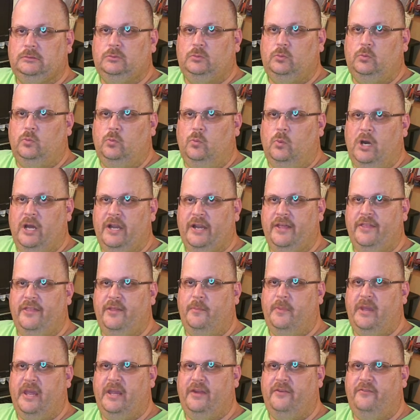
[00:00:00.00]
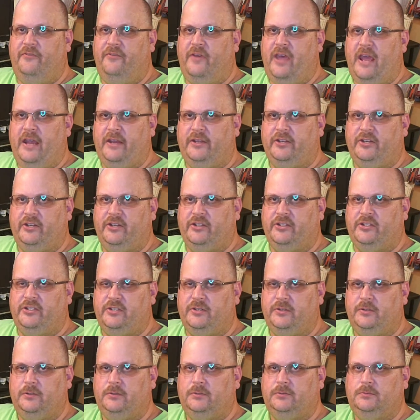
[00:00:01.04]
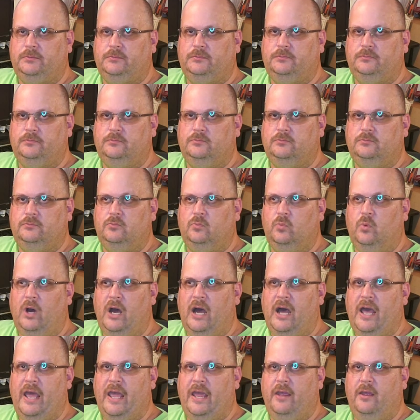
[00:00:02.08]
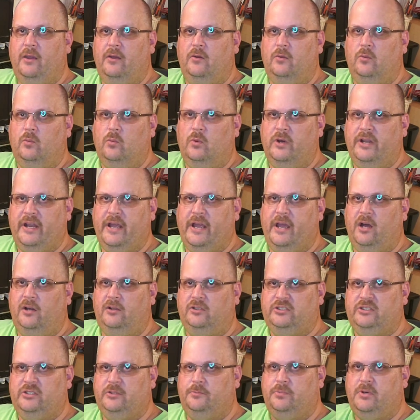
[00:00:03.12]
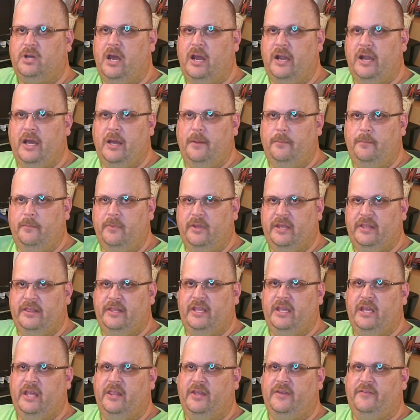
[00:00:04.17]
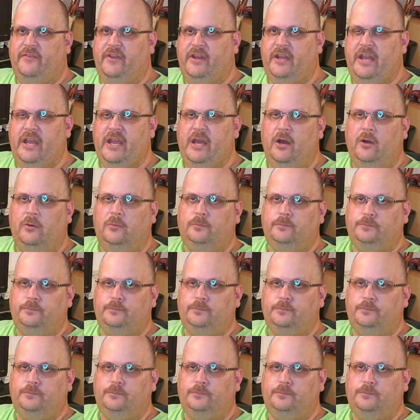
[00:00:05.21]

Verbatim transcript: one of the main factors why, when I also brought up in the other video,